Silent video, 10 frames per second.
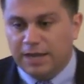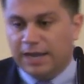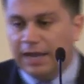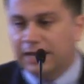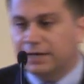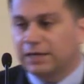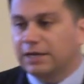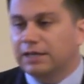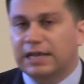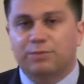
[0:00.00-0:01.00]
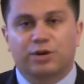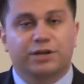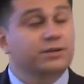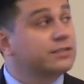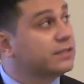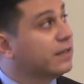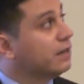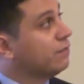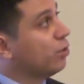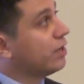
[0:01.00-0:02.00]
and collaborators that
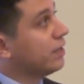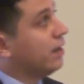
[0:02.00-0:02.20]
have worked